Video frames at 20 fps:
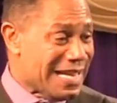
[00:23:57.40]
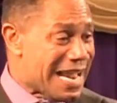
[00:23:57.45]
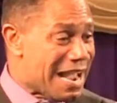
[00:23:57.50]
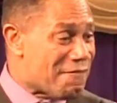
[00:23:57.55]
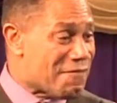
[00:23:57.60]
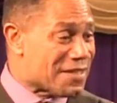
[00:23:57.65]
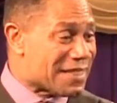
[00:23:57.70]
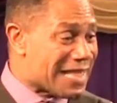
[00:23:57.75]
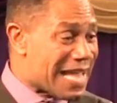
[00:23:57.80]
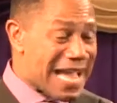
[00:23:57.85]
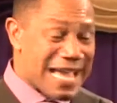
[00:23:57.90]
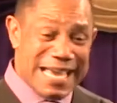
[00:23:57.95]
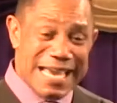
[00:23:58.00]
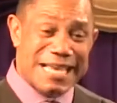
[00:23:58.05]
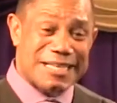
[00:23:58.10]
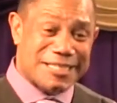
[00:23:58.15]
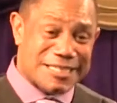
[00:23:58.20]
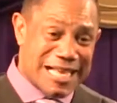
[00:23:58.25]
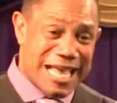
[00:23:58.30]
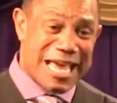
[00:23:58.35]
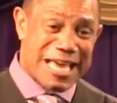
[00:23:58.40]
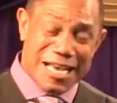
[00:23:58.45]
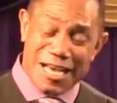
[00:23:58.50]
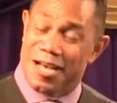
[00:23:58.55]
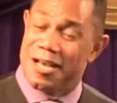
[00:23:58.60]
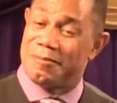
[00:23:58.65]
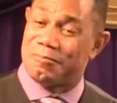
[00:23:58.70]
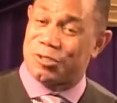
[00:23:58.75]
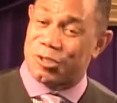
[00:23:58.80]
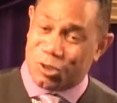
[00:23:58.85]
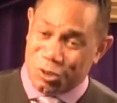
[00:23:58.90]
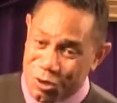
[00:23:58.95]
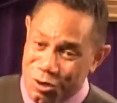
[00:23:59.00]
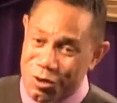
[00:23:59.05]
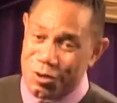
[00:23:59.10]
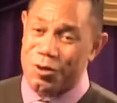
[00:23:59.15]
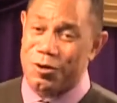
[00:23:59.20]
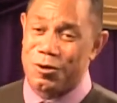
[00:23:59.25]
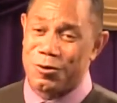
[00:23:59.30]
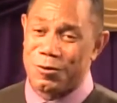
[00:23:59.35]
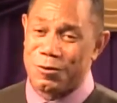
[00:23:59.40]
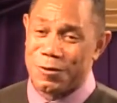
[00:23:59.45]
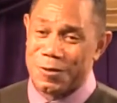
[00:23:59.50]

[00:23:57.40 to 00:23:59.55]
And everything he say comes true.